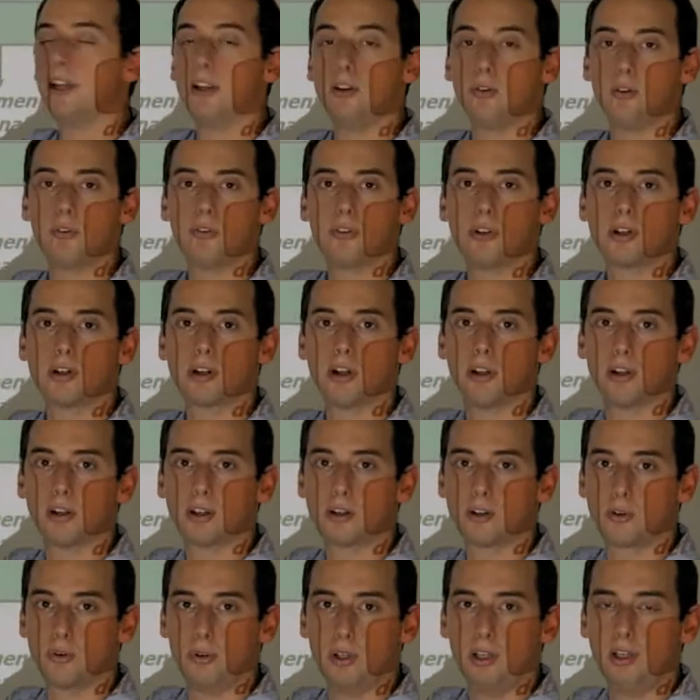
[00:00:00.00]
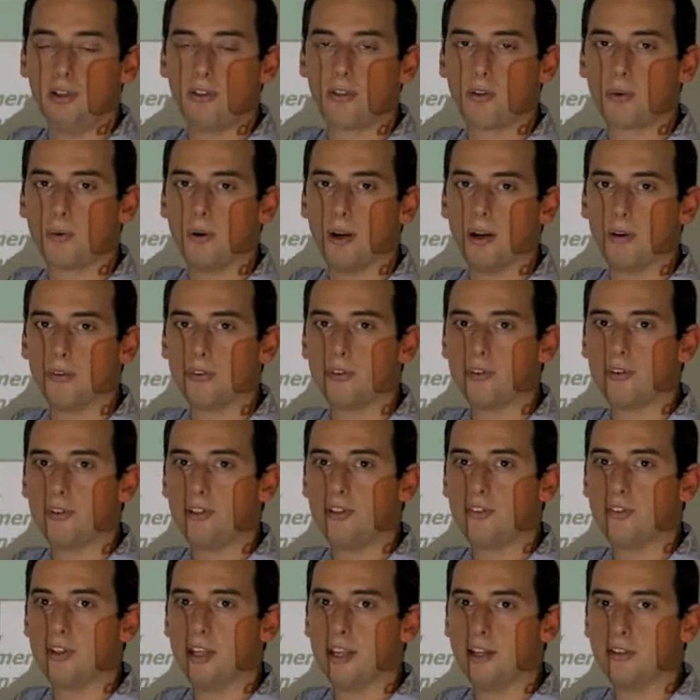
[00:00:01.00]
I used the color green throughout
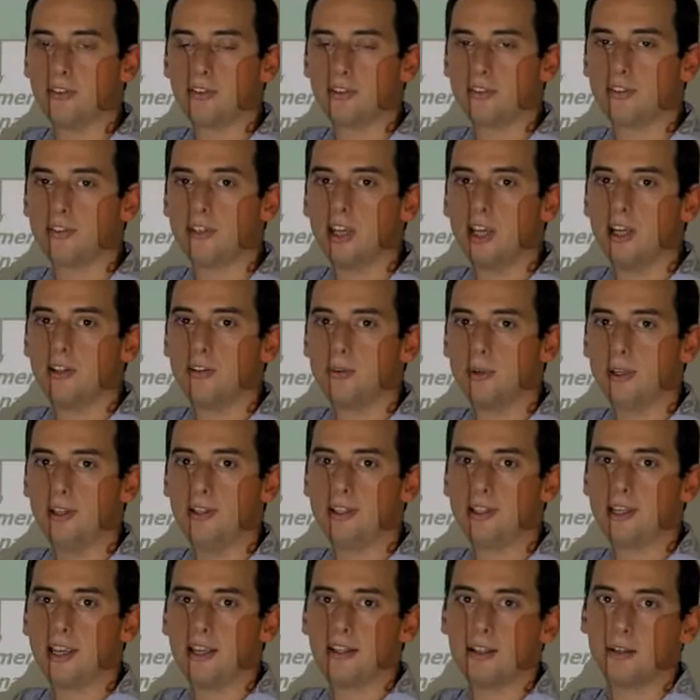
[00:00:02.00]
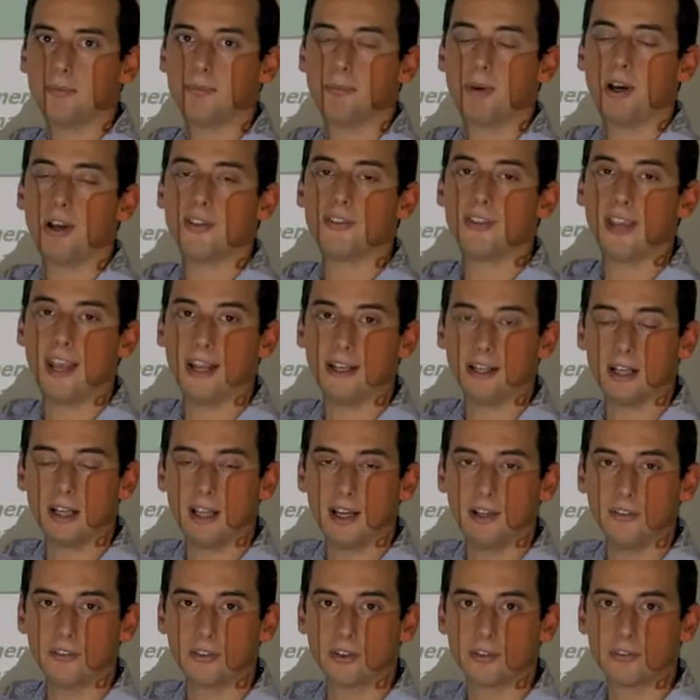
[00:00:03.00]
these lectures to indicate a mass
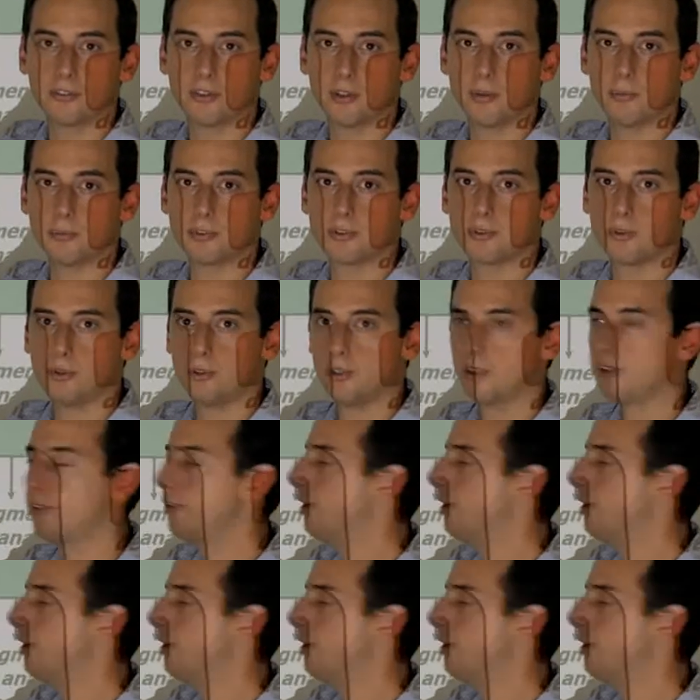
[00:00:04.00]
analyzer of some sort.